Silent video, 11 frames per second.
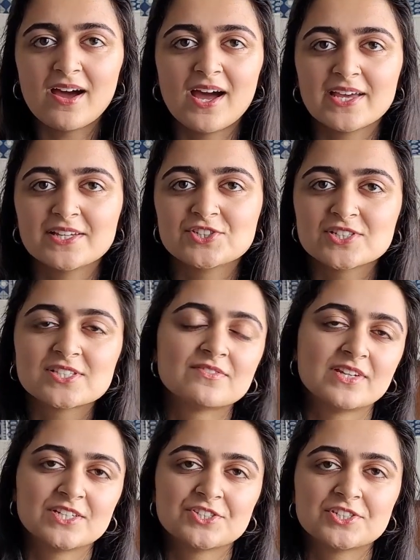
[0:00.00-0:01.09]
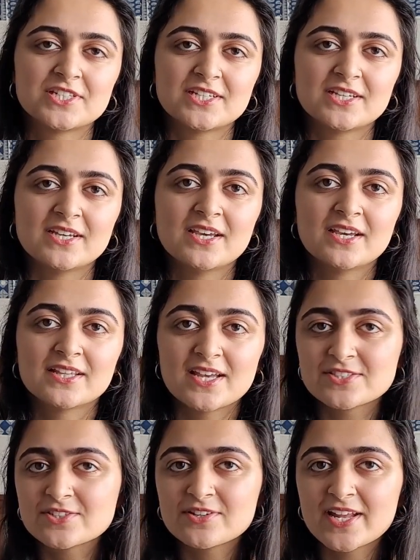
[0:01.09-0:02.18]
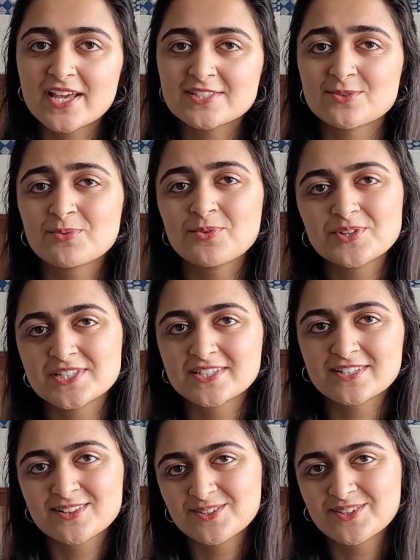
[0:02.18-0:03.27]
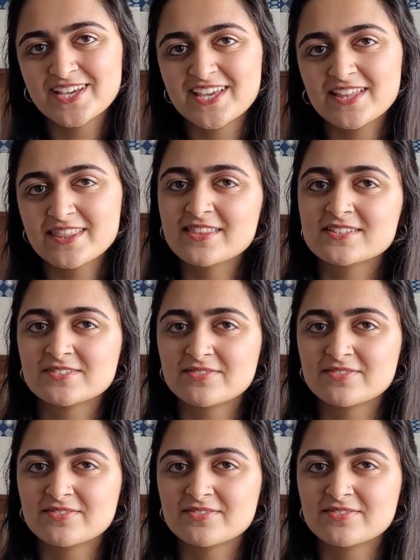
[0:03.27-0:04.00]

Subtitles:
I just finished it yesterday, so I'm going to include it in this